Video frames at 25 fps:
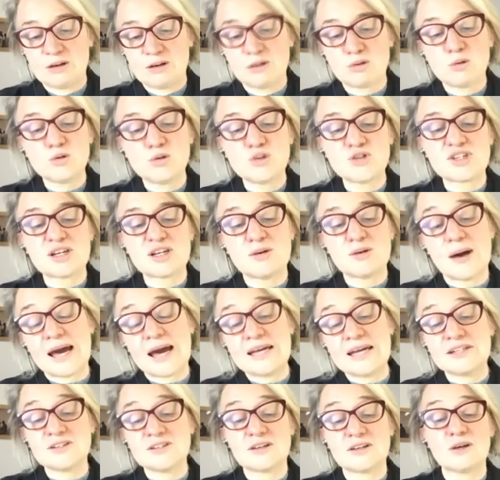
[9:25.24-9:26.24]
There are also
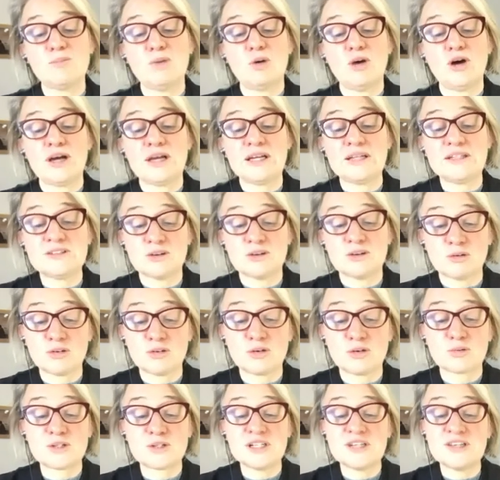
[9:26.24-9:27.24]
8 combined
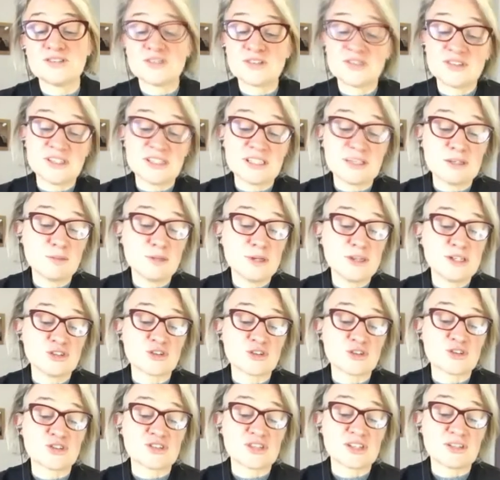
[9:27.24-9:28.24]
authorities and city
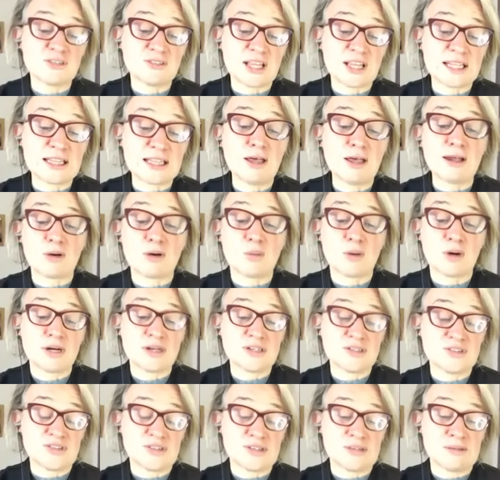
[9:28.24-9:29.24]
regions that have done
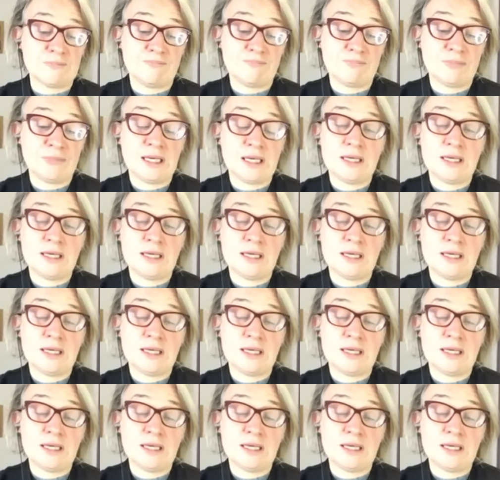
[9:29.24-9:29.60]
likewise.